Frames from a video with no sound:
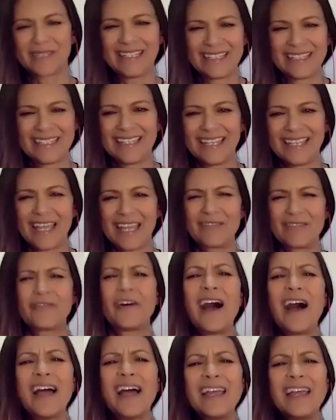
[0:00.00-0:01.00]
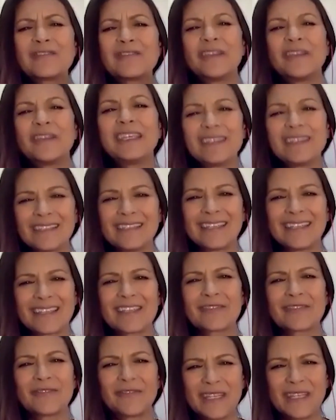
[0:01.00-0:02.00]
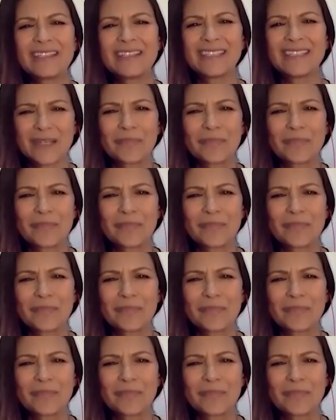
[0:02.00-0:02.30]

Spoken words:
So when I said that Dr. Lipton was going